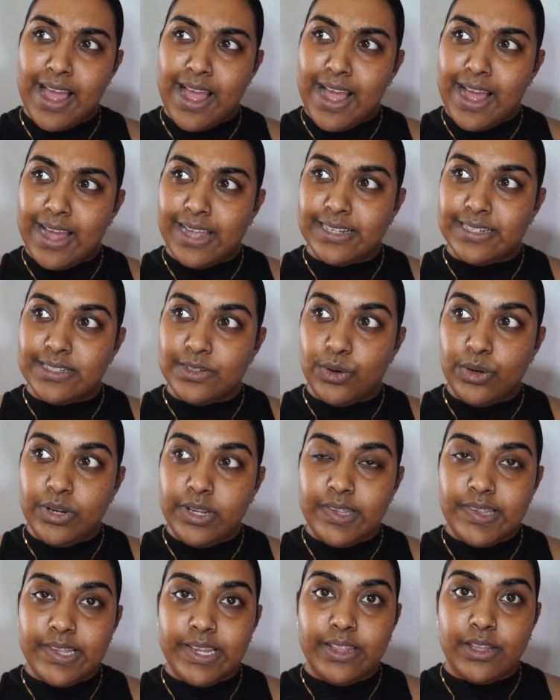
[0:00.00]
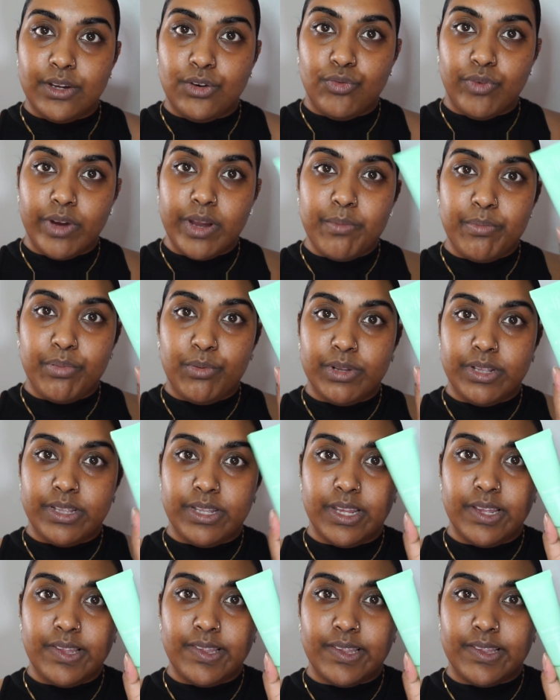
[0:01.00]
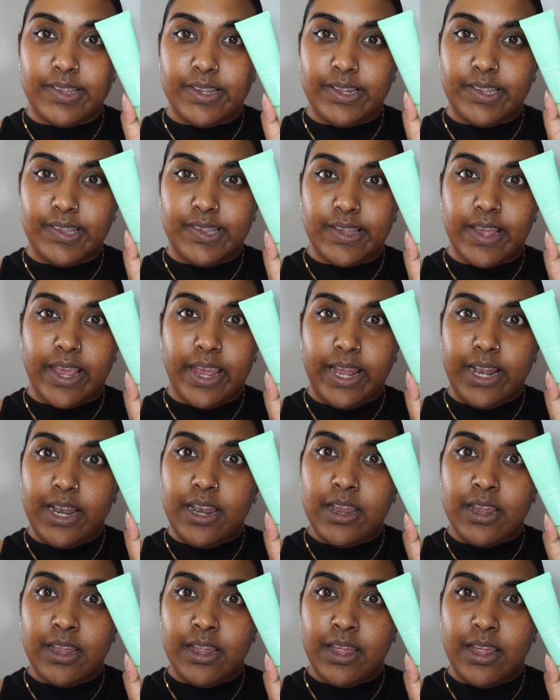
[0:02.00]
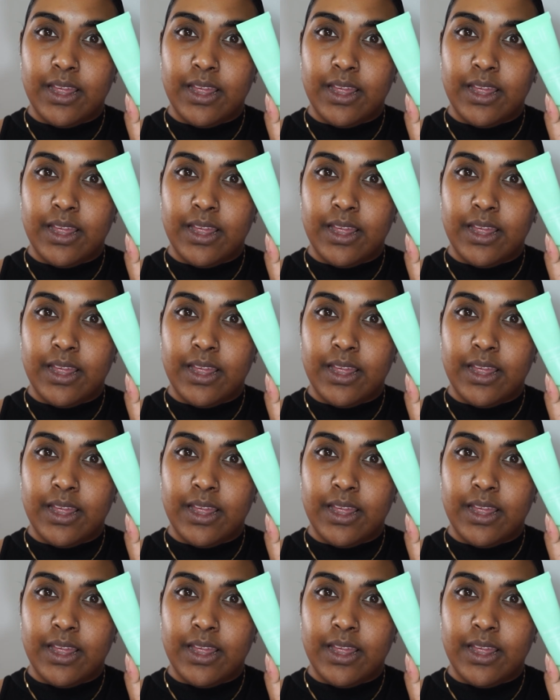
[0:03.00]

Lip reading: And honestly, the grip with this is insane.